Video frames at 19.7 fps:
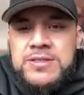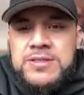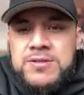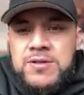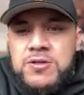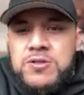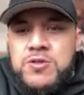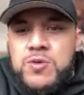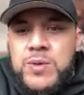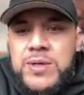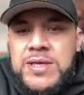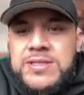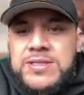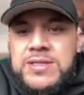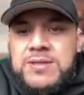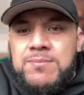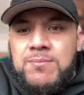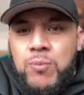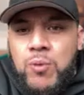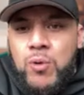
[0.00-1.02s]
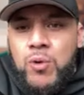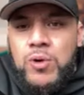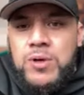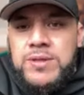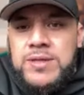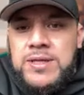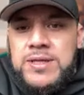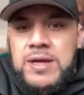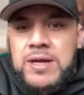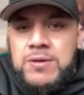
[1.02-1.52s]
As long as we're eating more
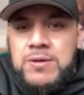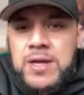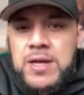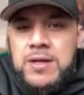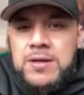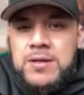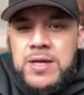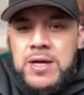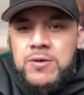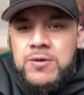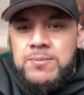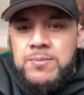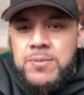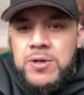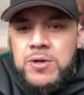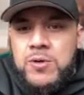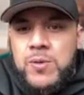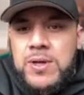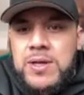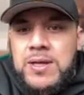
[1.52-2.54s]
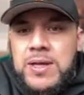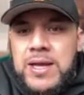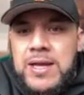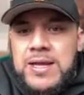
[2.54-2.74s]
than our current body weight,